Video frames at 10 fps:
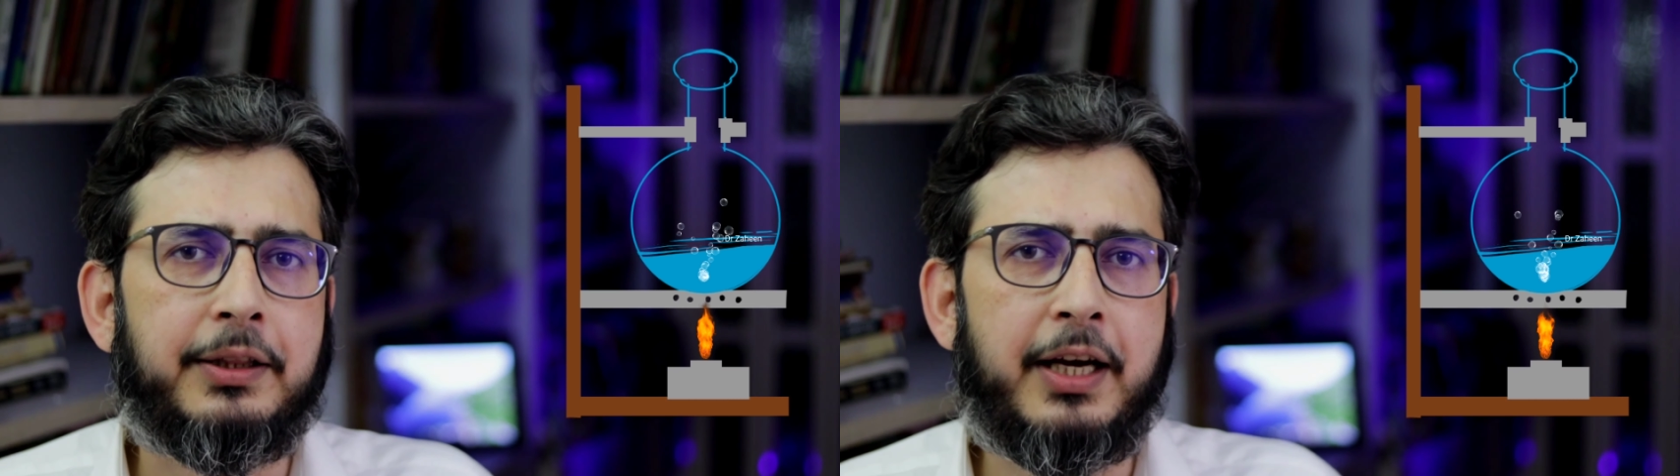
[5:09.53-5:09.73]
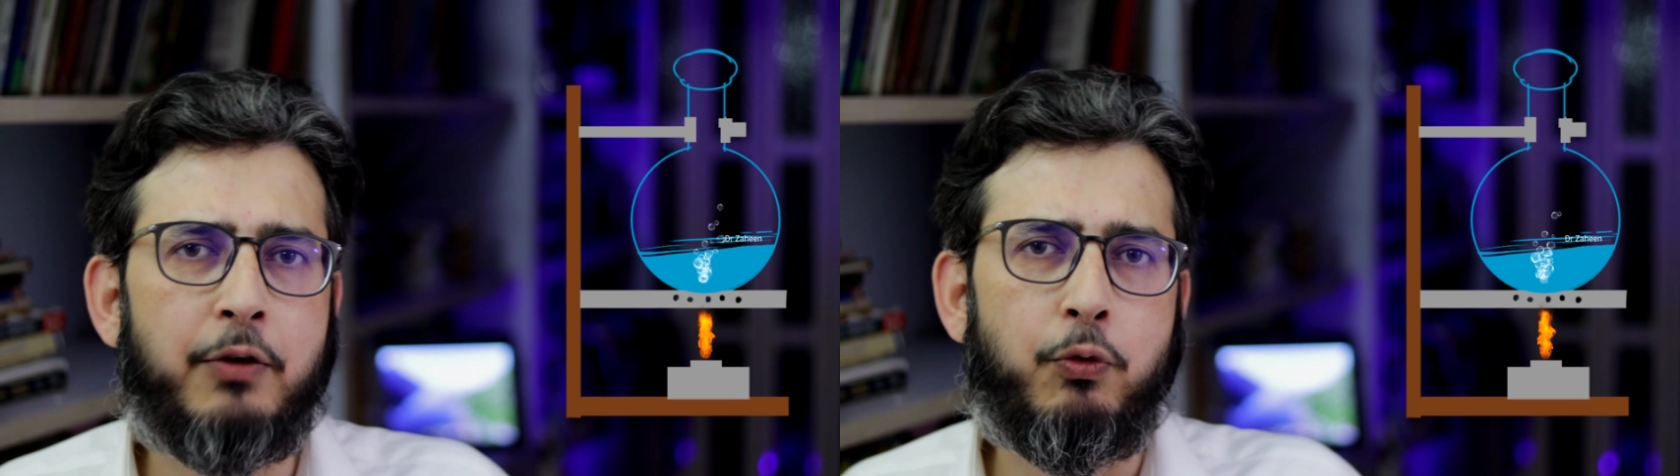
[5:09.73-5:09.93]

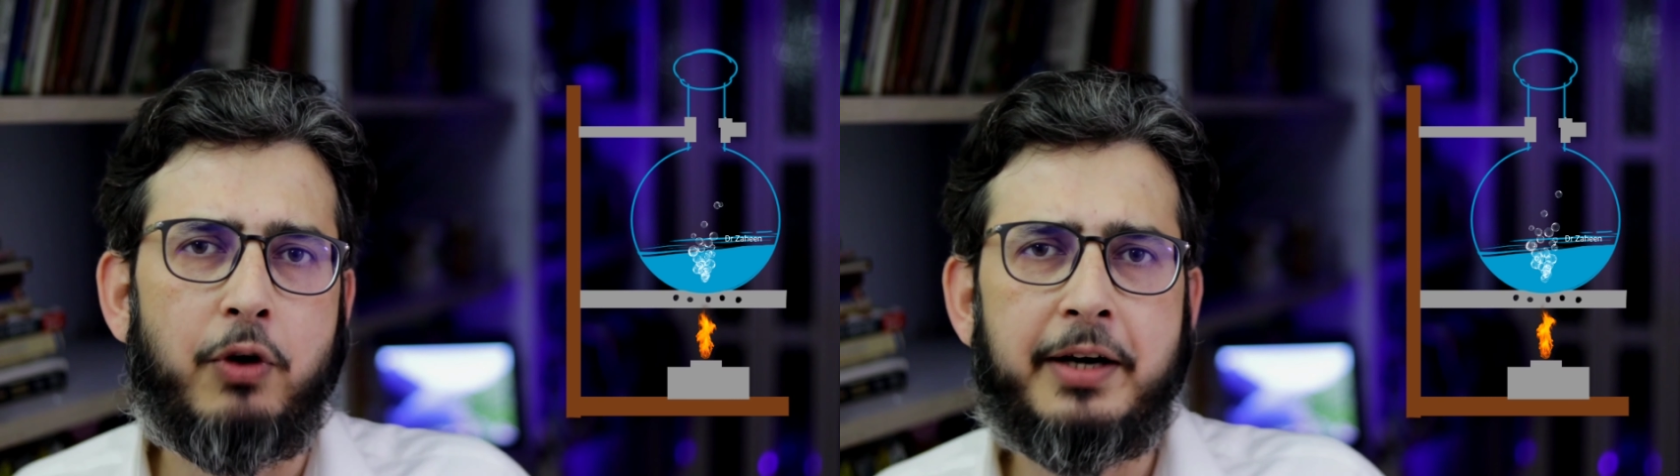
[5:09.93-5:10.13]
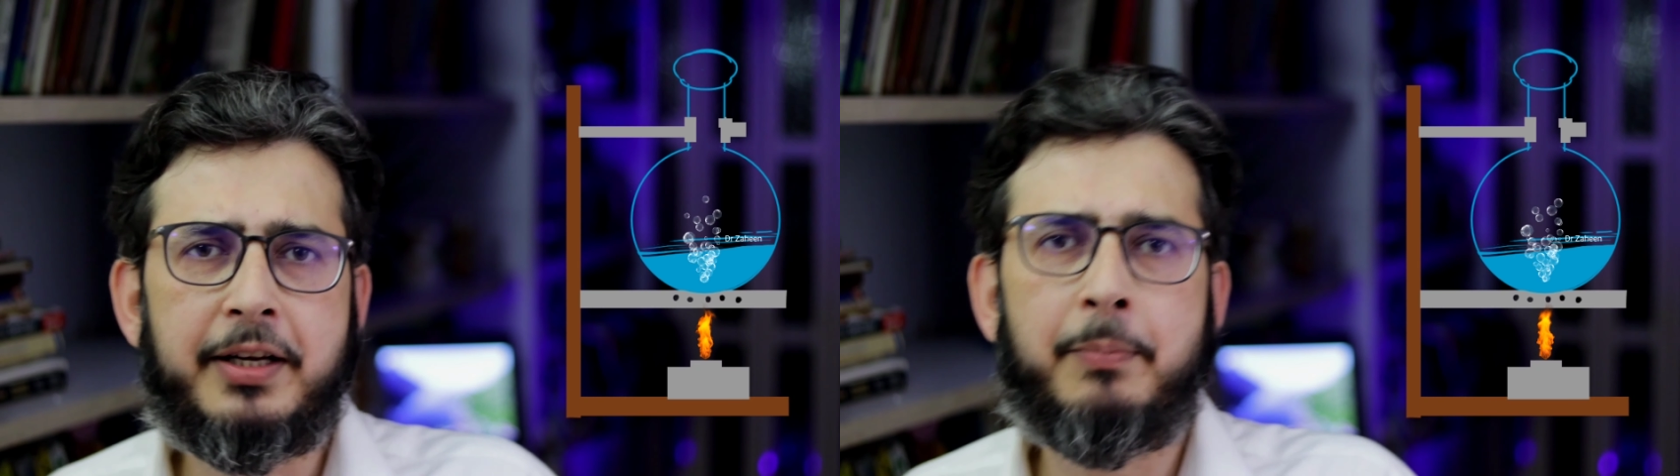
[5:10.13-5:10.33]
then
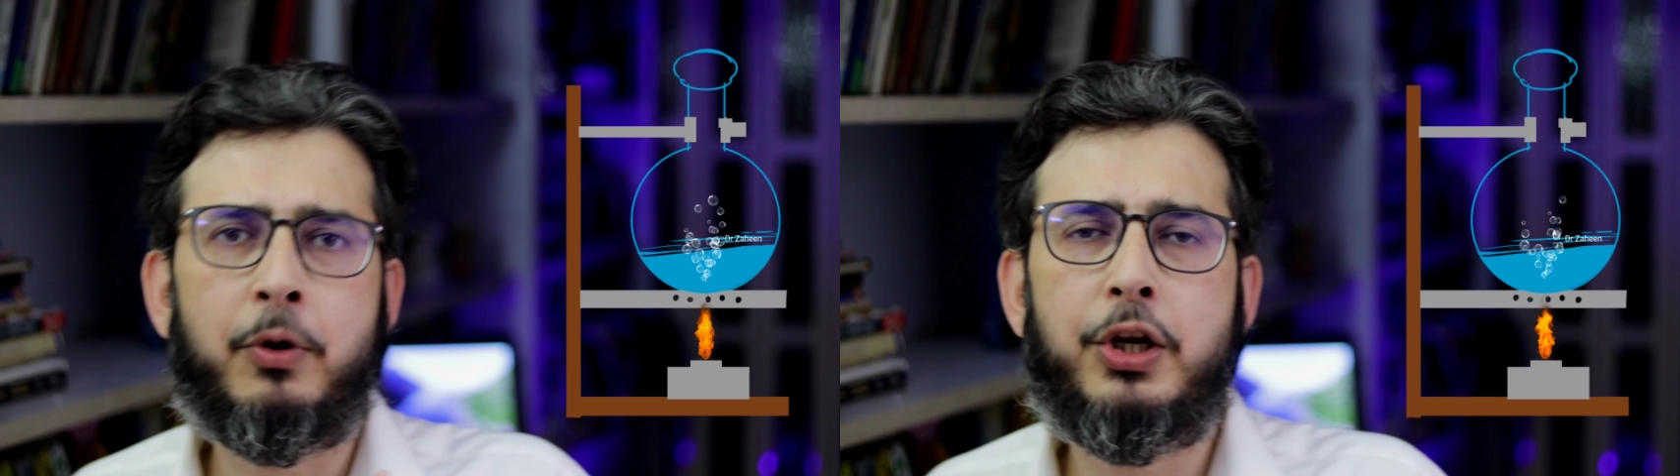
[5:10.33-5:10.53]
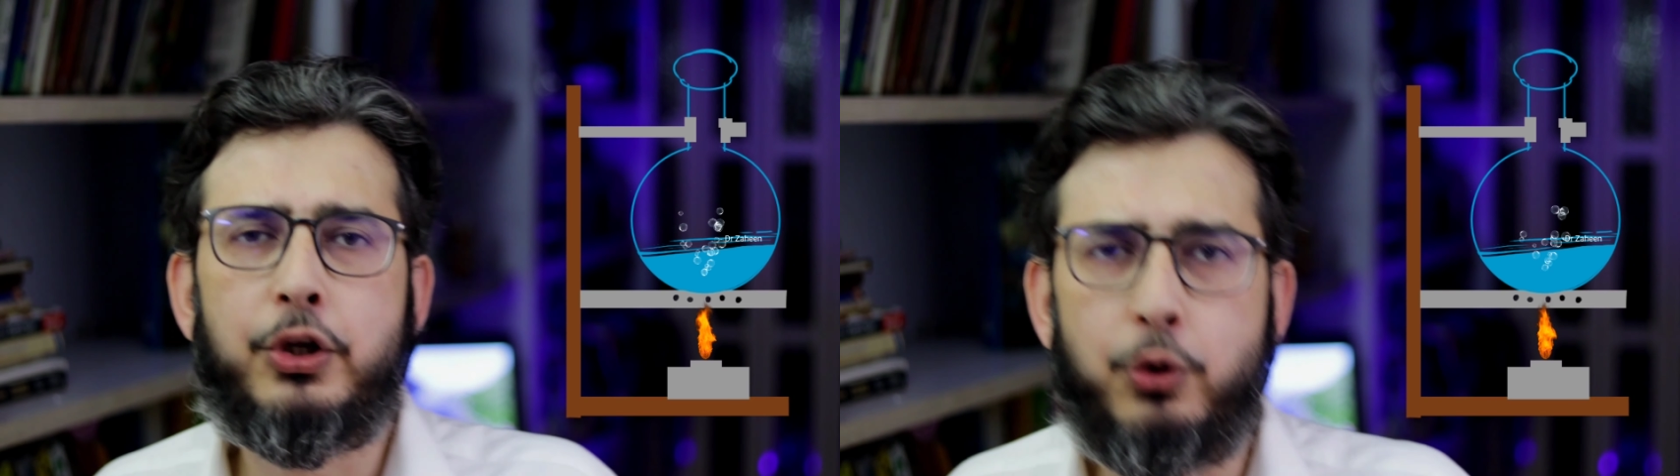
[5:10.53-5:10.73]
water
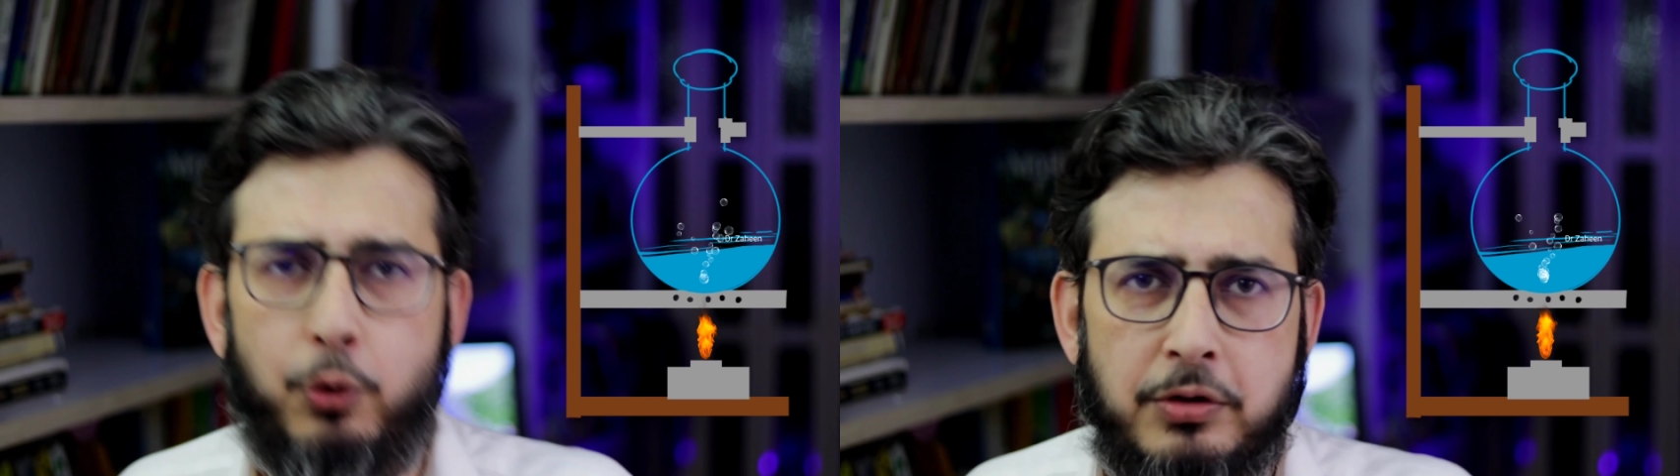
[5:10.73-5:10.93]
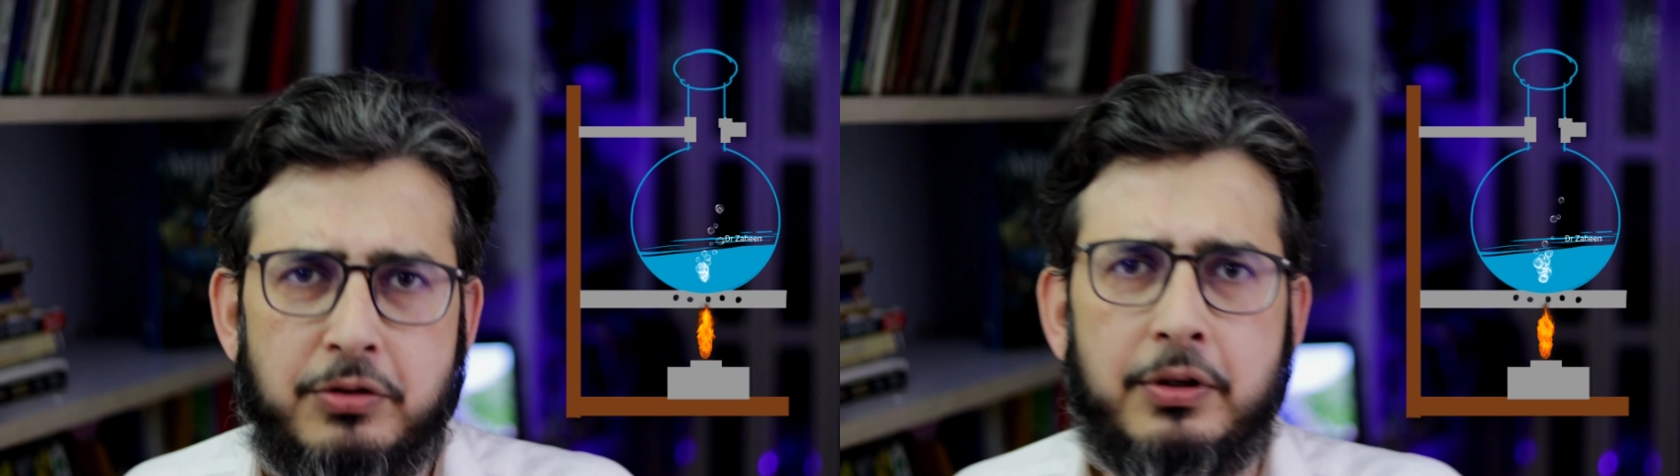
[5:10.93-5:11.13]

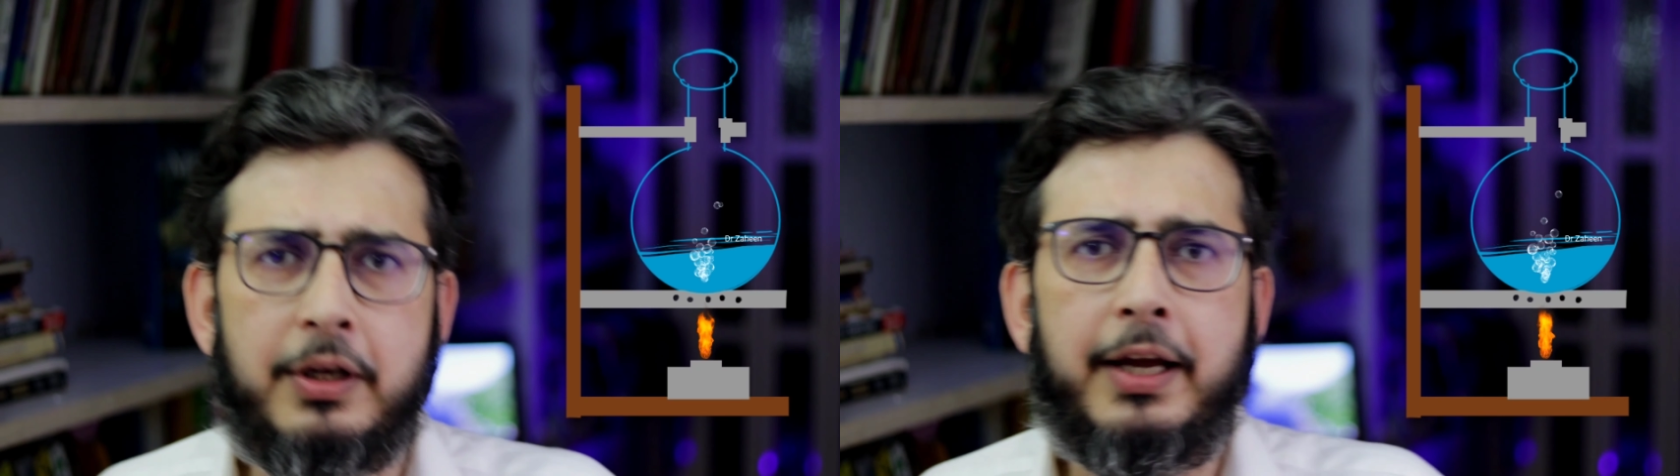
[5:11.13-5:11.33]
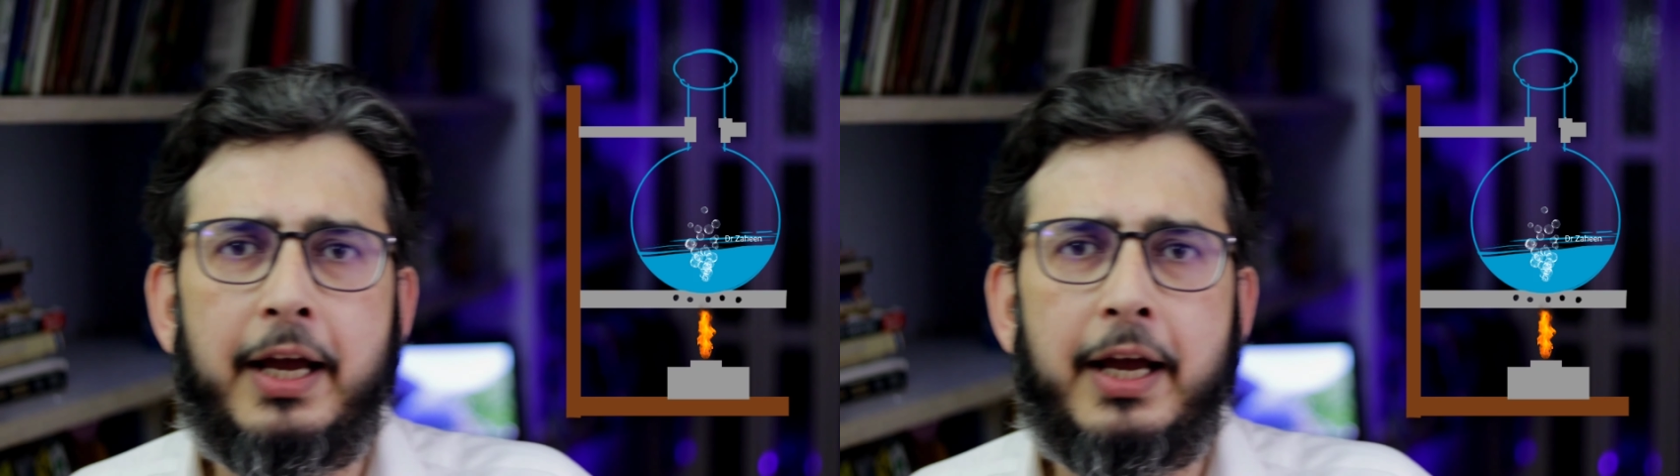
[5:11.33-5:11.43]
molecules